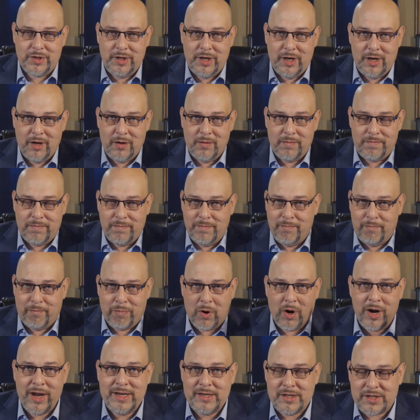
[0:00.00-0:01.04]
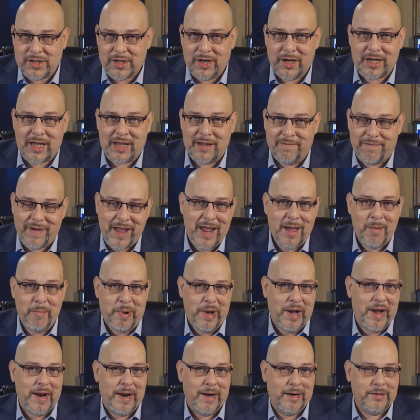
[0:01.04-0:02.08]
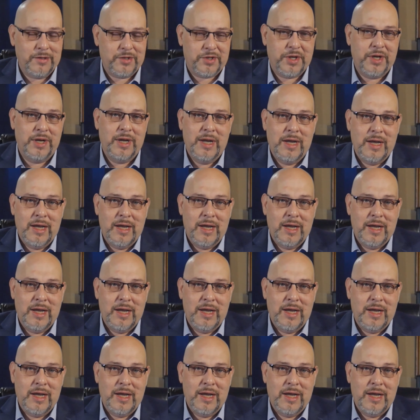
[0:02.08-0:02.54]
you know brain sucking vampires,